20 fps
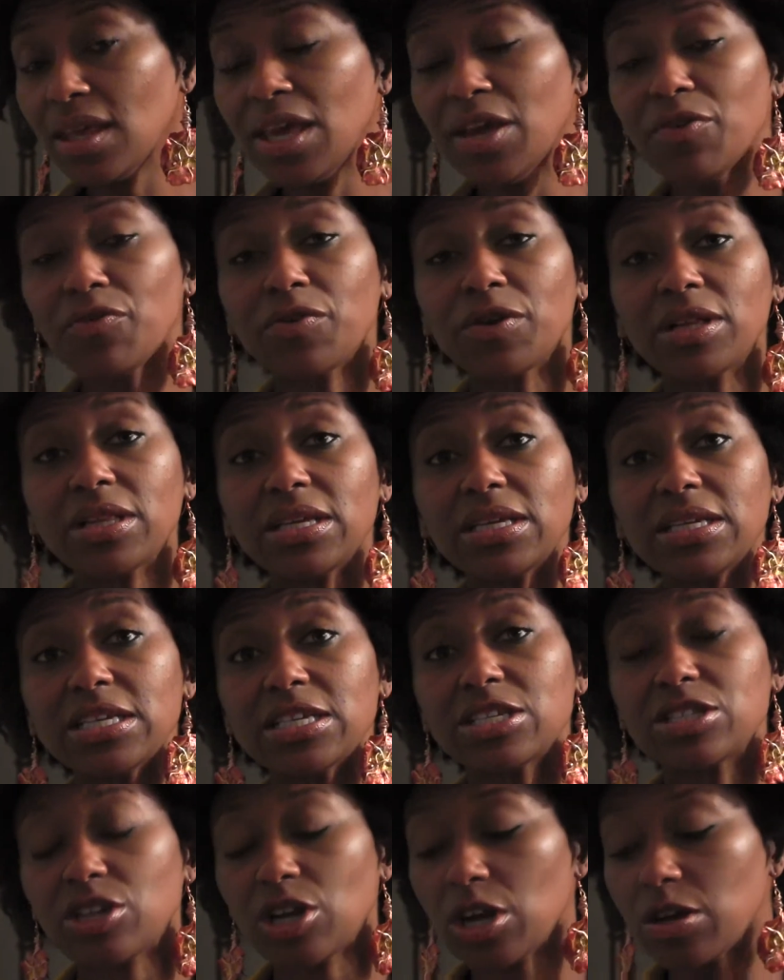it really
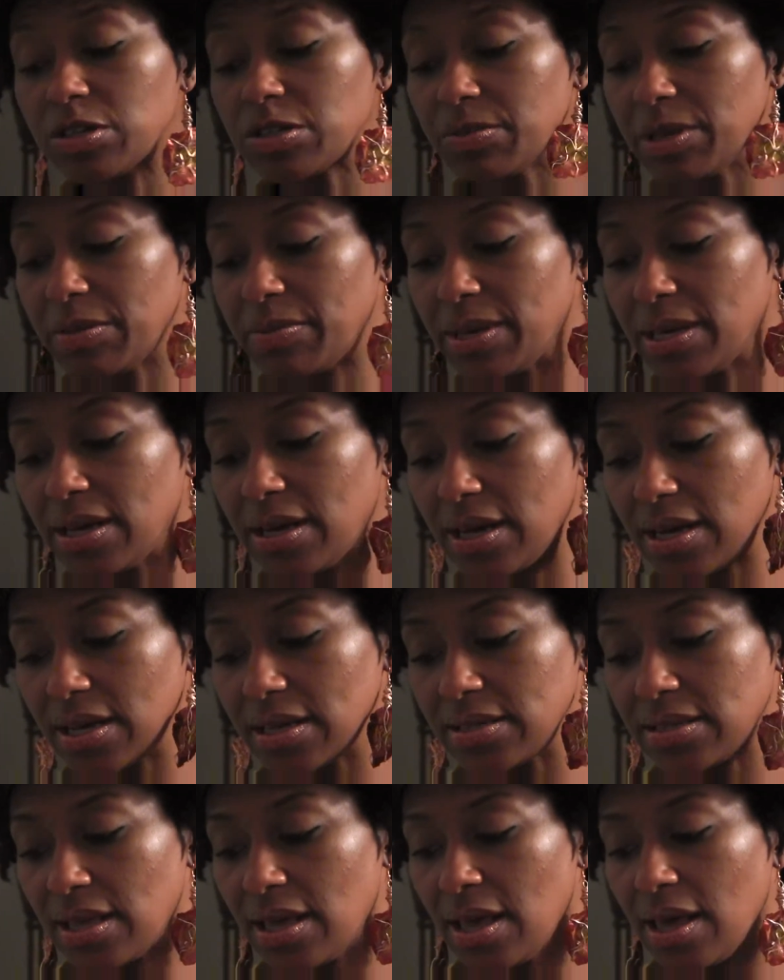disturbs me,
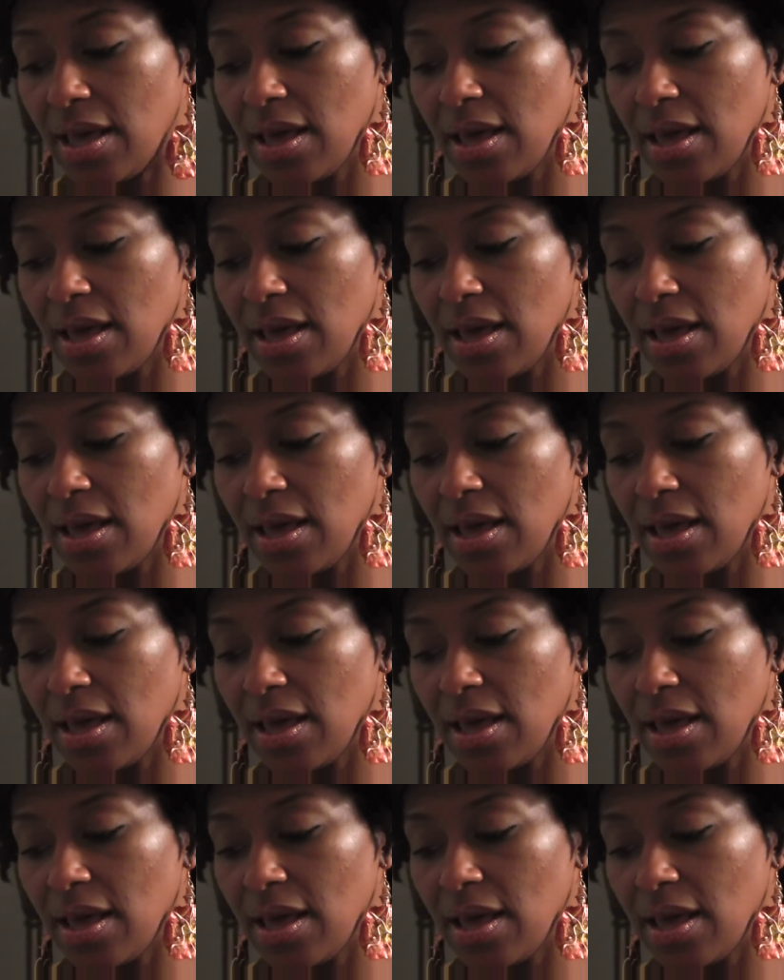because